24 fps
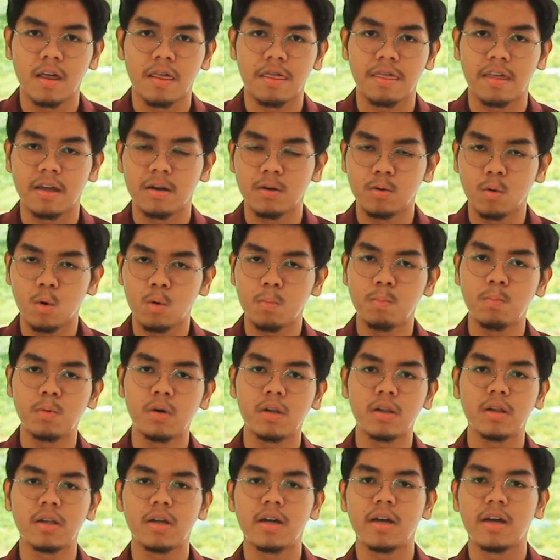Their
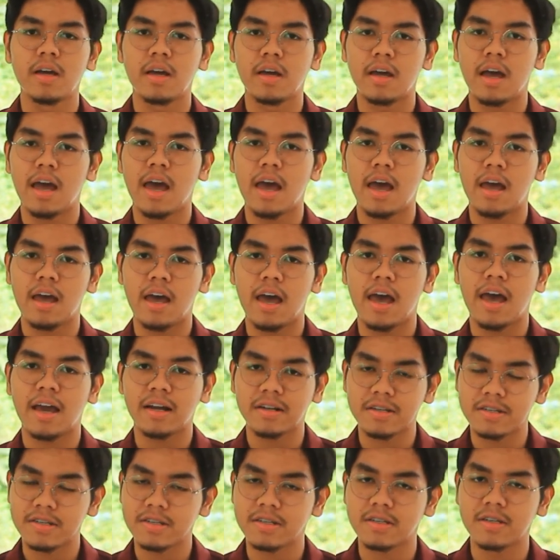noble
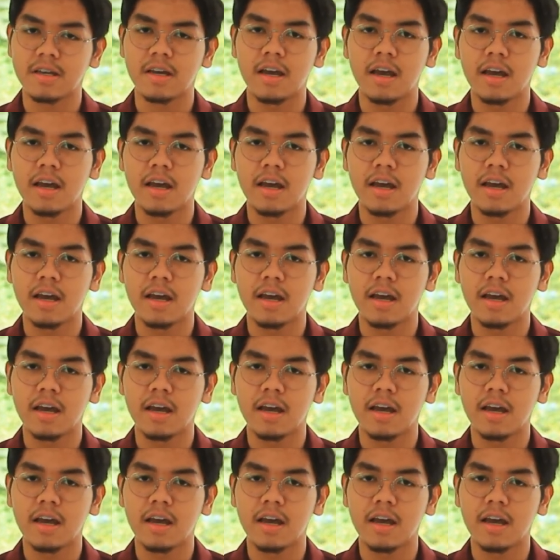acts